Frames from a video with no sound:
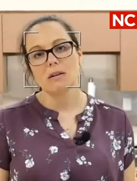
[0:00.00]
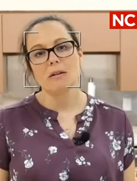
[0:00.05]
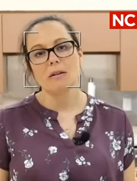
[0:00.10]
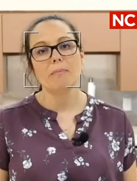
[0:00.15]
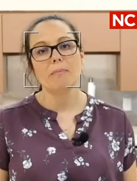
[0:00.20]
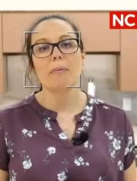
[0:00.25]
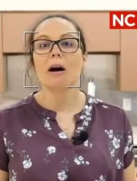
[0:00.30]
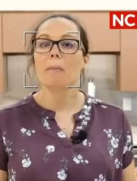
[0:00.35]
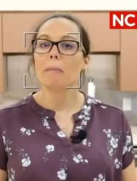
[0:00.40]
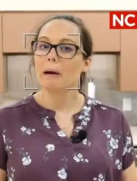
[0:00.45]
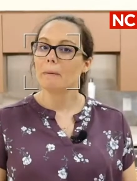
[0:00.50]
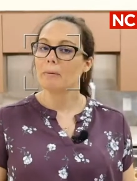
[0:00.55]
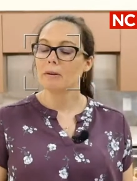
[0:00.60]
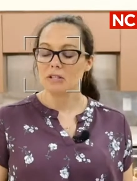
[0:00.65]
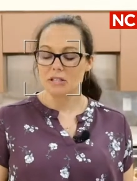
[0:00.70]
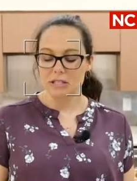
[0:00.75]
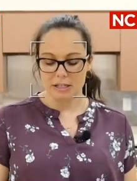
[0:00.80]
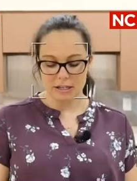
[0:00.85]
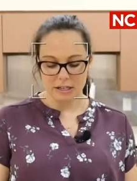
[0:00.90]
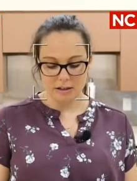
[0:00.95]
bell peppers
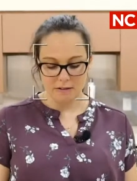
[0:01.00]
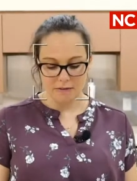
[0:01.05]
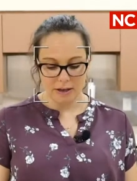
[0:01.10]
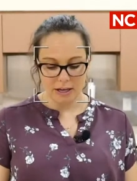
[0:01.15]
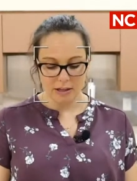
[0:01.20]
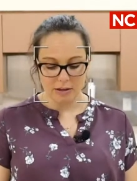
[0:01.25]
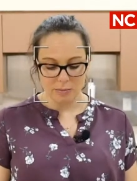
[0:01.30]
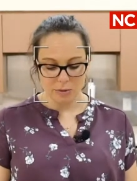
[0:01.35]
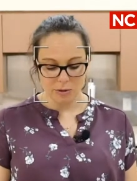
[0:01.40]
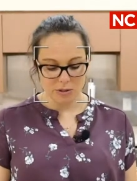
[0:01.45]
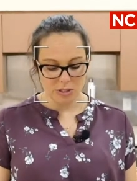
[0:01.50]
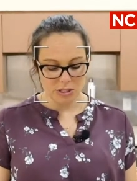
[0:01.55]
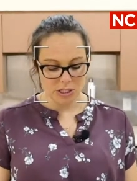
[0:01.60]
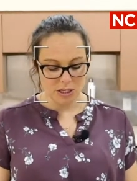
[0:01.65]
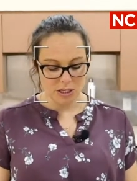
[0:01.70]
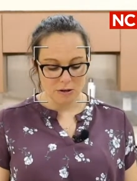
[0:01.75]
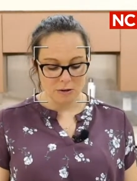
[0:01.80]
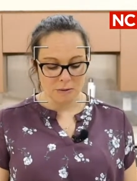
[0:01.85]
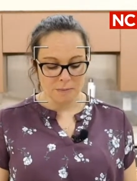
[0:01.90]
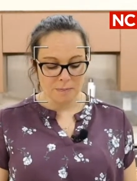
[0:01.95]
that are available to
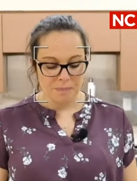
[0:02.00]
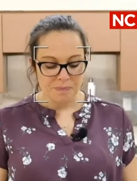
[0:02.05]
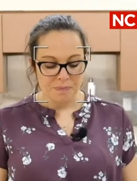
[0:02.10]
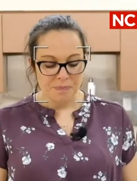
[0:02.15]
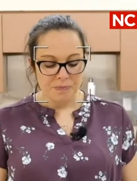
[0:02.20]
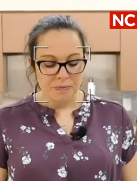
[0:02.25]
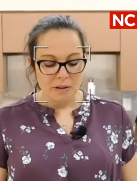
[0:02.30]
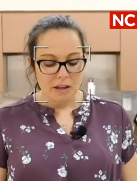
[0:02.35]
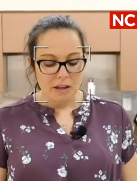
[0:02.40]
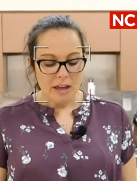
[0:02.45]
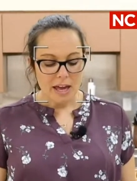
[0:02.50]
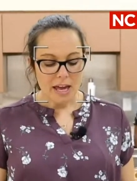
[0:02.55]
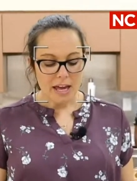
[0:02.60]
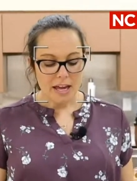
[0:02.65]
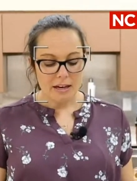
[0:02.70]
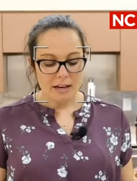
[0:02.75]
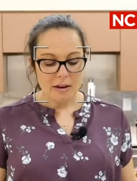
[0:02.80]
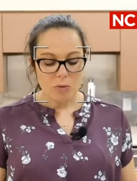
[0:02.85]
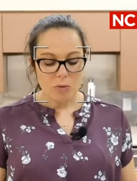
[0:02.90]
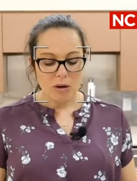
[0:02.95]
you. And
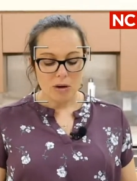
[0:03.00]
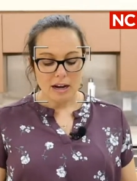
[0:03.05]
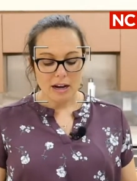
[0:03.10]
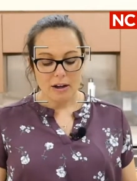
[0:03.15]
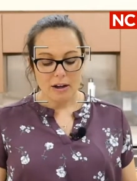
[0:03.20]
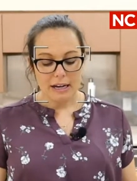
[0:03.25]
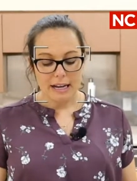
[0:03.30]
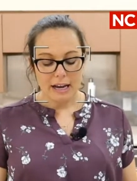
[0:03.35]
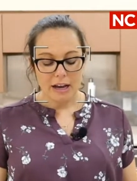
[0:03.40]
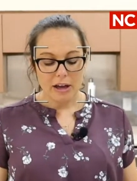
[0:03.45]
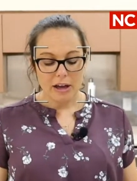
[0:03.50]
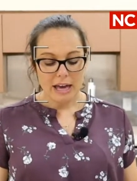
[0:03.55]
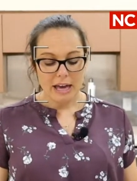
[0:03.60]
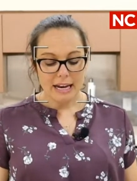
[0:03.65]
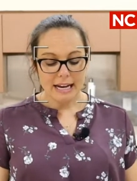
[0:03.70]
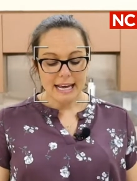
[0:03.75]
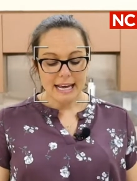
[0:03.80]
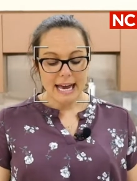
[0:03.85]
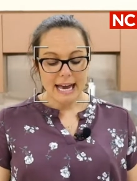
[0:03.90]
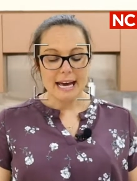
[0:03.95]
we're gonna go ahead and
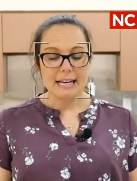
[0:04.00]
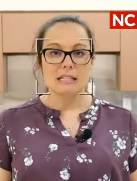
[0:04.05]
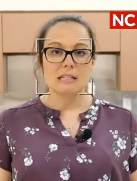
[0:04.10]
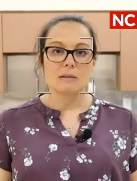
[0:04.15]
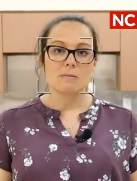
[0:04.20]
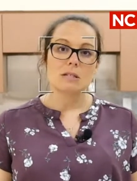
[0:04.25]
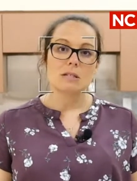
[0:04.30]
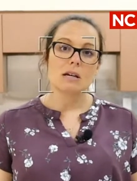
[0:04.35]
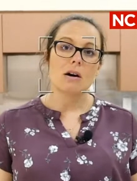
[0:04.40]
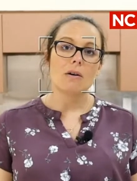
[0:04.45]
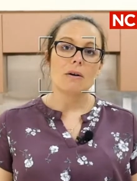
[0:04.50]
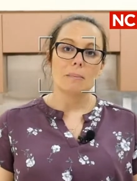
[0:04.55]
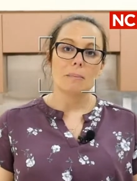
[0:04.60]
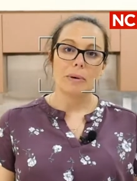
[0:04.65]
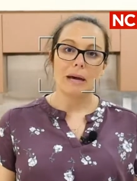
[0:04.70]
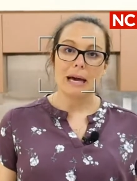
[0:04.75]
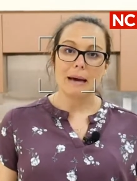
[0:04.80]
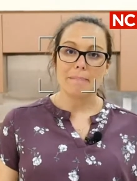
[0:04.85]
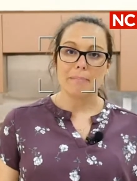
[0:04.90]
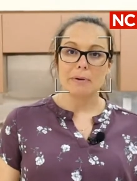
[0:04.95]
add some salt and
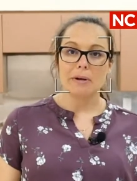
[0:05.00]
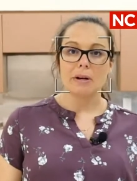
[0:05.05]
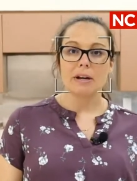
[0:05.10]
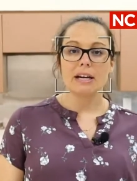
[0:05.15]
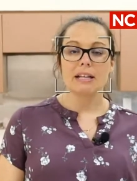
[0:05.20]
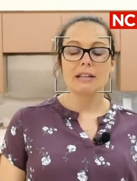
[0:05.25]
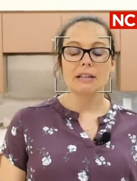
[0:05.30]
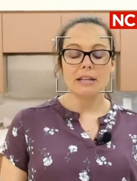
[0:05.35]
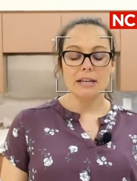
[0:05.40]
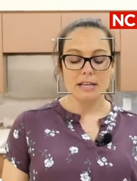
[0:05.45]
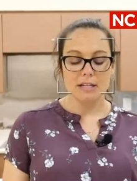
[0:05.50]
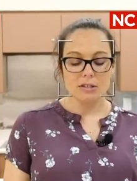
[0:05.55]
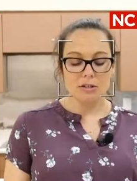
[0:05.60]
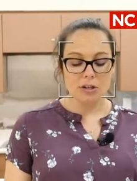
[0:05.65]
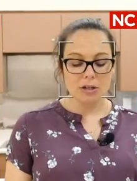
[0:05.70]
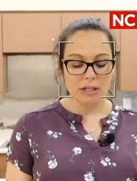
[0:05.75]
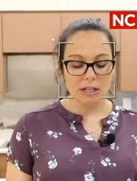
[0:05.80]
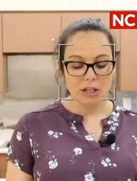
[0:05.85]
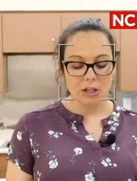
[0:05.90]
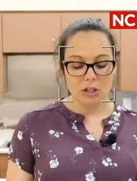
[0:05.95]
pepper, and these are
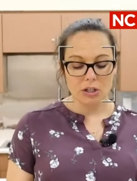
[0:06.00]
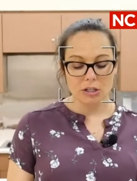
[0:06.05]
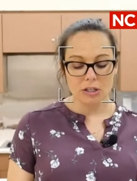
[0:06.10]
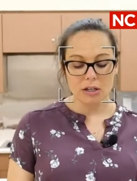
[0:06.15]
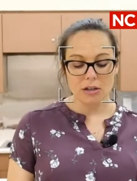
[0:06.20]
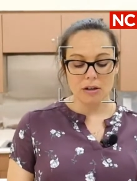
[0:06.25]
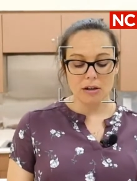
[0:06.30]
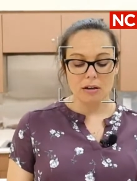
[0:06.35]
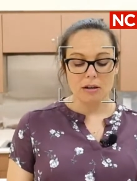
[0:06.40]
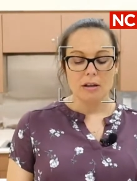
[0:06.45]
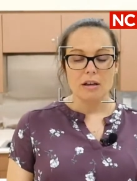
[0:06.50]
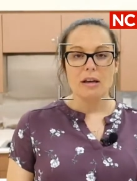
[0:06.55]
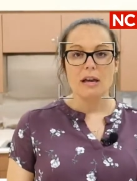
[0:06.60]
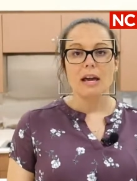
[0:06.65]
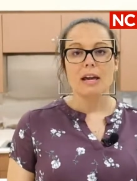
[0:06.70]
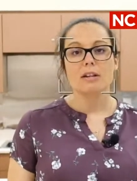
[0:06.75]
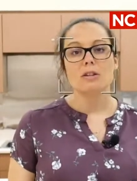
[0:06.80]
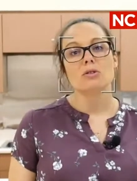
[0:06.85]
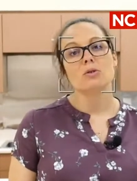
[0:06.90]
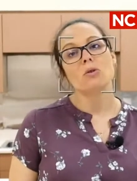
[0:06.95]
gonna cook
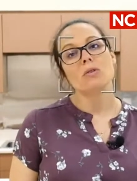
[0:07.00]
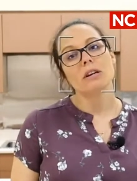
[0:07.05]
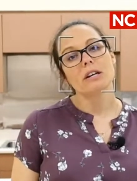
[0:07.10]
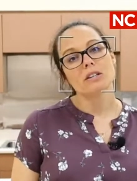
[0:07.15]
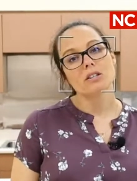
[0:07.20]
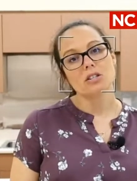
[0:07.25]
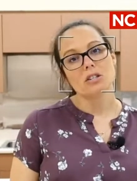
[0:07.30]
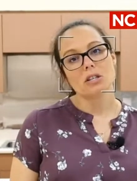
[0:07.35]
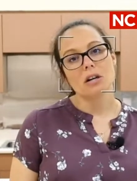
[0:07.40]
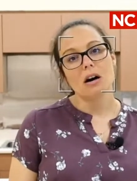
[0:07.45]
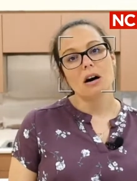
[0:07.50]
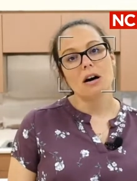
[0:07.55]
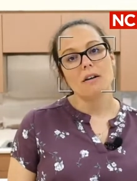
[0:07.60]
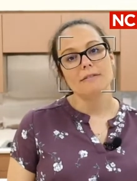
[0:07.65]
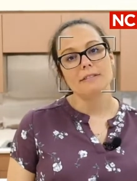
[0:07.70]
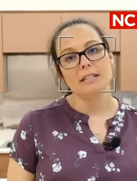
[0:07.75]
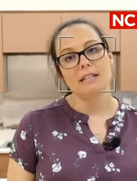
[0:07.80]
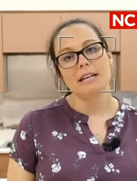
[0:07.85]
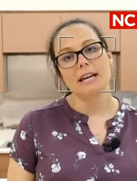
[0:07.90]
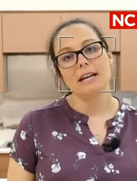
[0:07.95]
until they're soft,
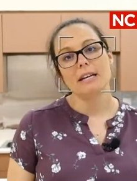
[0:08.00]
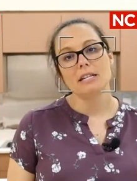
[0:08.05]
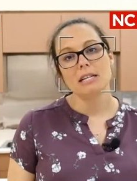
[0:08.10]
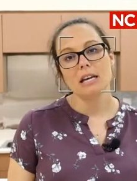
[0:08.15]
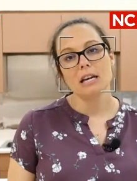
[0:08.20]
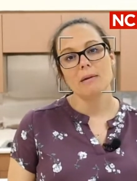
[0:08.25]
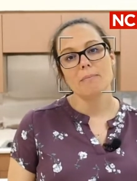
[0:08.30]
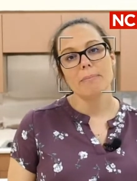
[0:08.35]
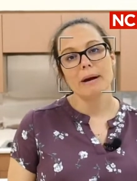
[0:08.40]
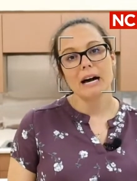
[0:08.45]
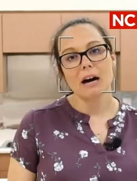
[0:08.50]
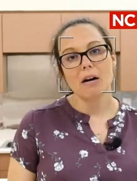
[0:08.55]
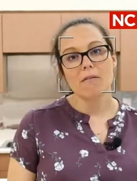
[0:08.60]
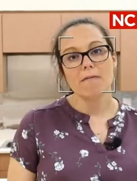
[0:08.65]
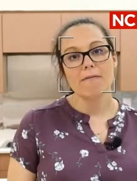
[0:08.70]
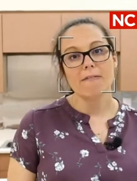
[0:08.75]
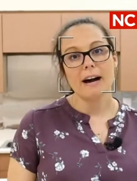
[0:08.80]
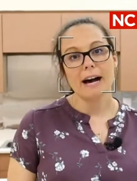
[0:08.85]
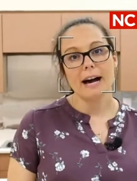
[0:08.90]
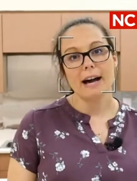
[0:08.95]
and that could take about
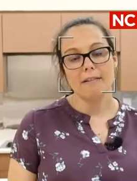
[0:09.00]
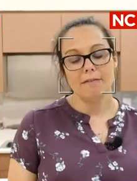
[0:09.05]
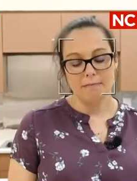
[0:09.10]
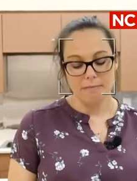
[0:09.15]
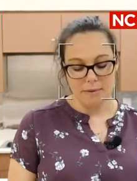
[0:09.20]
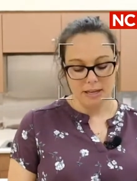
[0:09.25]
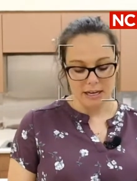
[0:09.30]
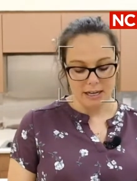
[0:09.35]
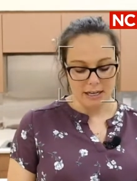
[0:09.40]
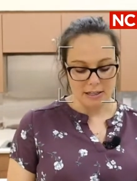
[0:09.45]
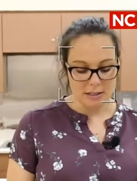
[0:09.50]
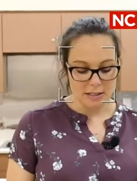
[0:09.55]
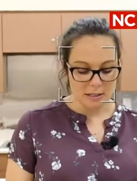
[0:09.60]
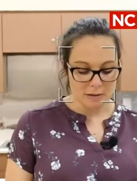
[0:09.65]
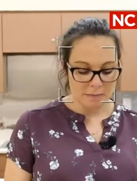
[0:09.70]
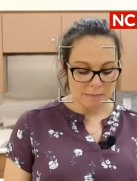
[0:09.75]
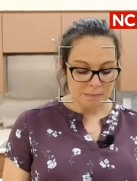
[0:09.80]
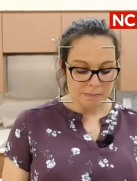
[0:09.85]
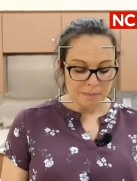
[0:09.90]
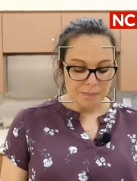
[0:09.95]
5 minutes.
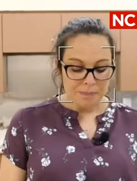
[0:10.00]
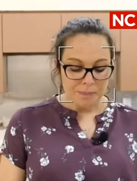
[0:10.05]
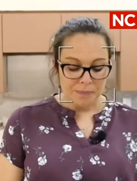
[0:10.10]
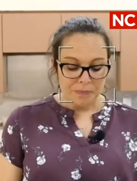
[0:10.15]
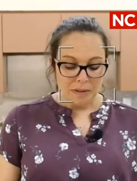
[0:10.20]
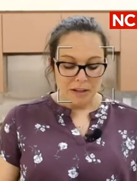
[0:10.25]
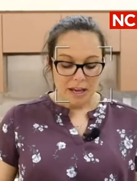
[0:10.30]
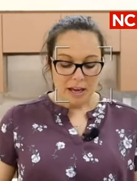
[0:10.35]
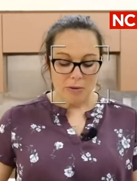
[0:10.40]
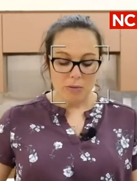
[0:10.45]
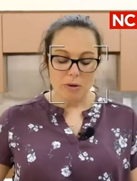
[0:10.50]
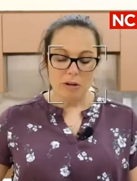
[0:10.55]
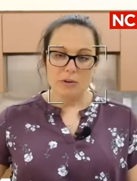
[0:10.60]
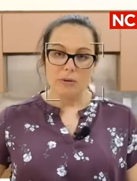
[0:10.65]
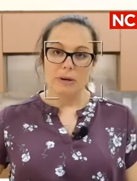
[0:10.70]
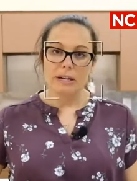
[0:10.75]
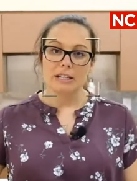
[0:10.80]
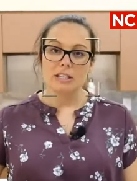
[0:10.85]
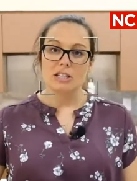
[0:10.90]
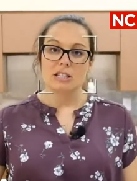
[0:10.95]
And we're
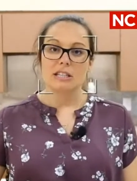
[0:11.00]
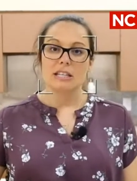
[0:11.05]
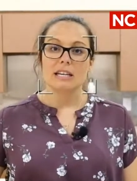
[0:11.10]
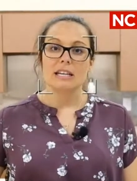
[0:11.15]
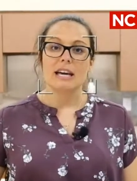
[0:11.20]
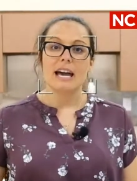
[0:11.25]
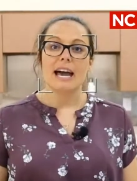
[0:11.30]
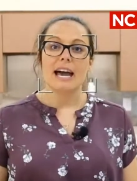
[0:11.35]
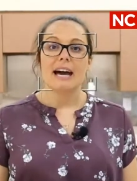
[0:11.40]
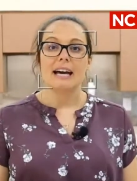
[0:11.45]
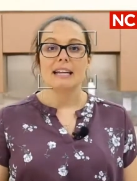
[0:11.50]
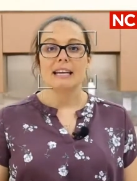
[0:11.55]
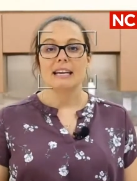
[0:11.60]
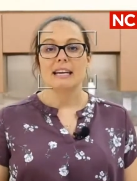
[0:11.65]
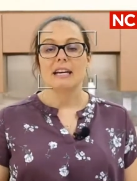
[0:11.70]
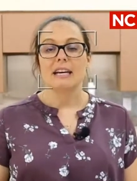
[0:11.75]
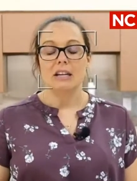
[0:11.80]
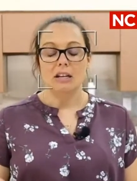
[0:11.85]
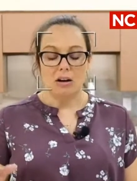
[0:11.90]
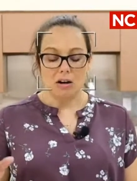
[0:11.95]
going to then add
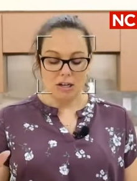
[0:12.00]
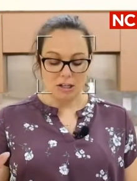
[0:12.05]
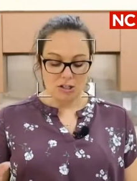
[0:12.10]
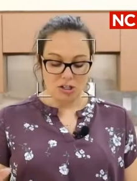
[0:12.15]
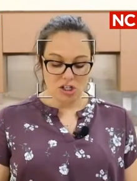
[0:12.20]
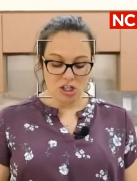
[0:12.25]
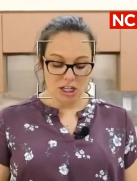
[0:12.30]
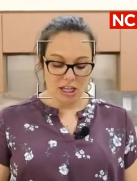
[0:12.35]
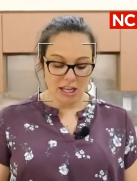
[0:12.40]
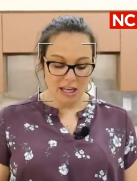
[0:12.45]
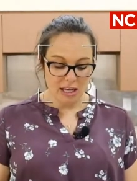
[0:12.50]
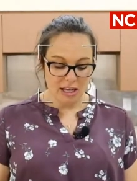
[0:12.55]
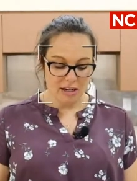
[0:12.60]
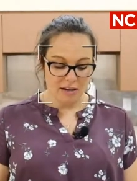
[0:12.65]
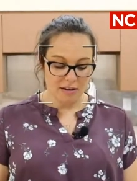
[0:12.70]
in our chicken